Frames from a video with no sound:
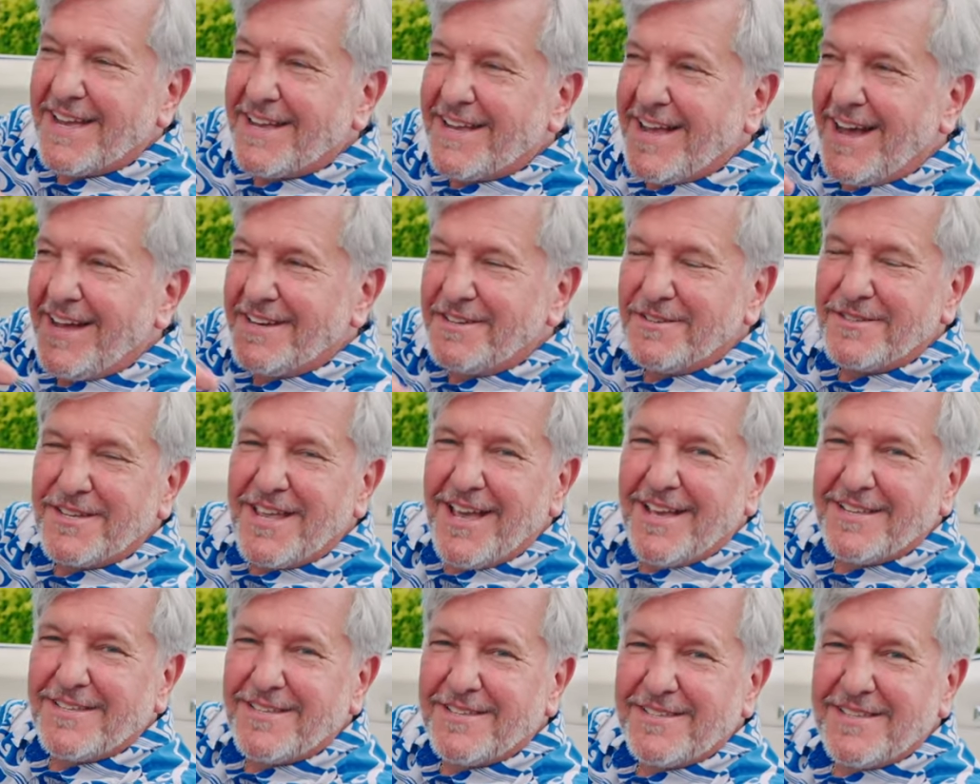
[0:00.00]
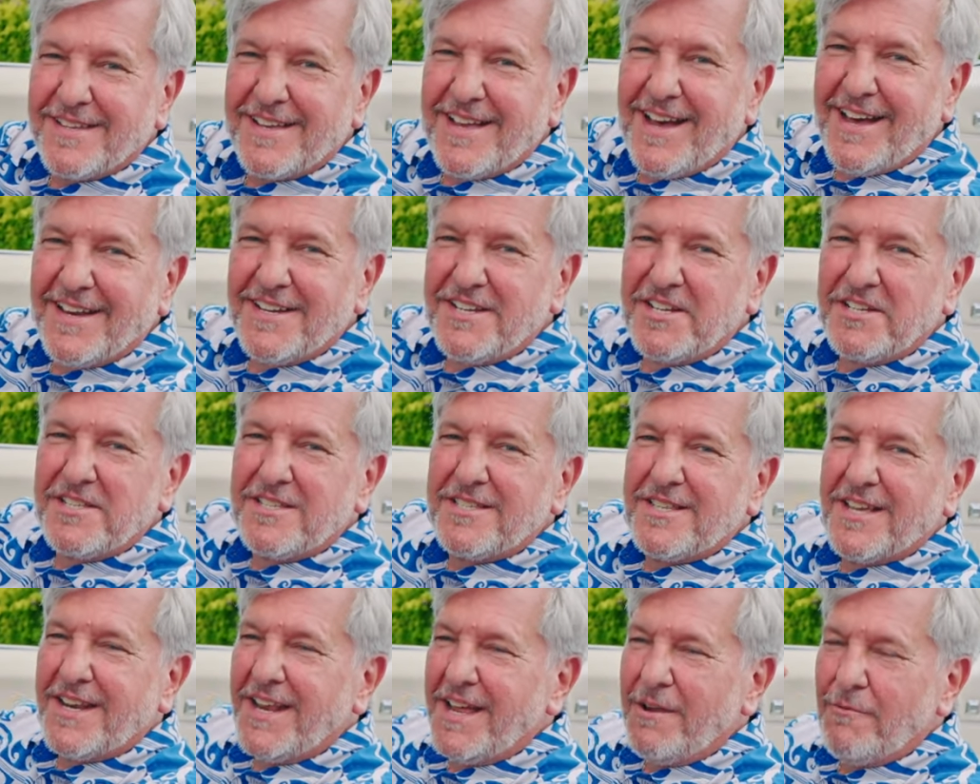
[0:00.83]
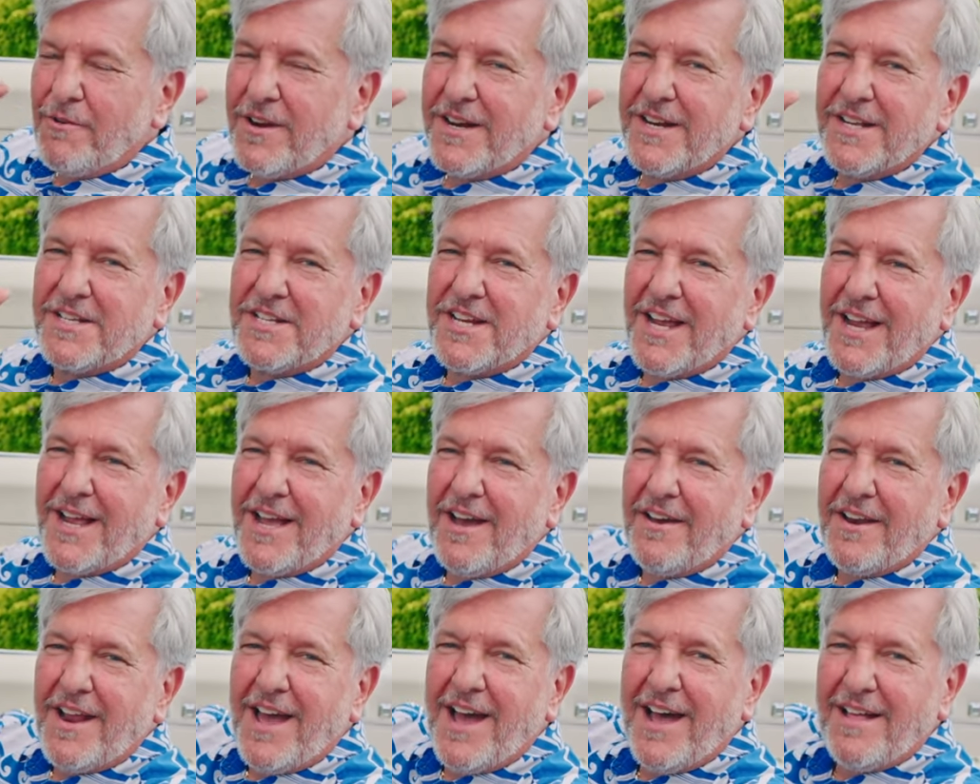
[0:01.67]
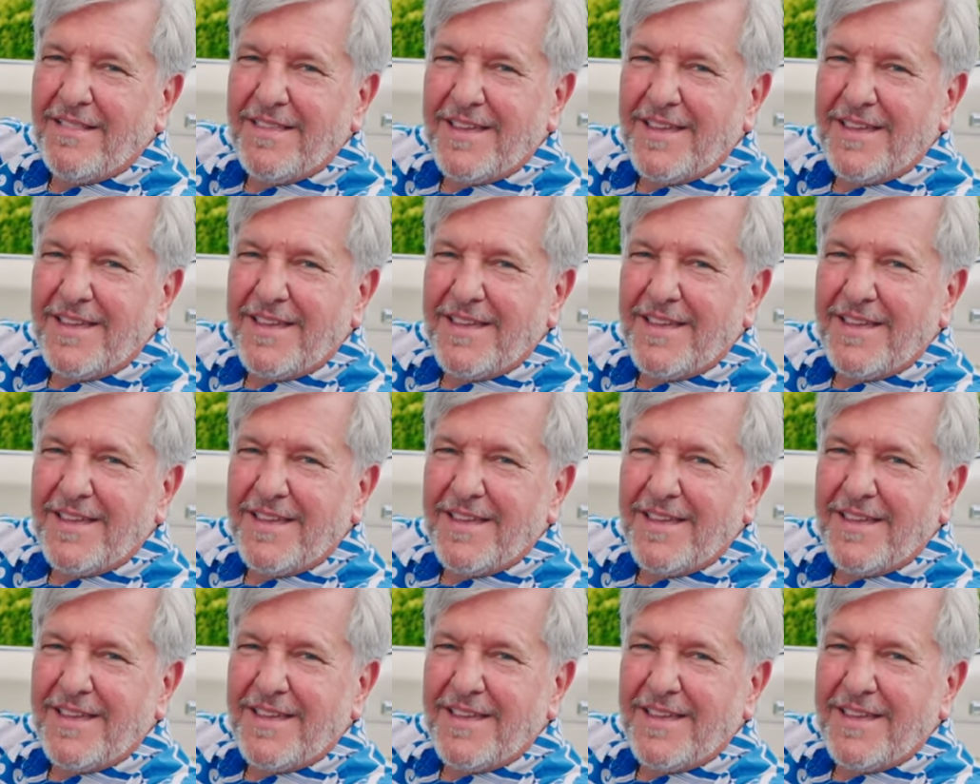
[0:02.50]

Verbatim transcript: at Condos, Castles and Cottages. Today we're going to check out Hale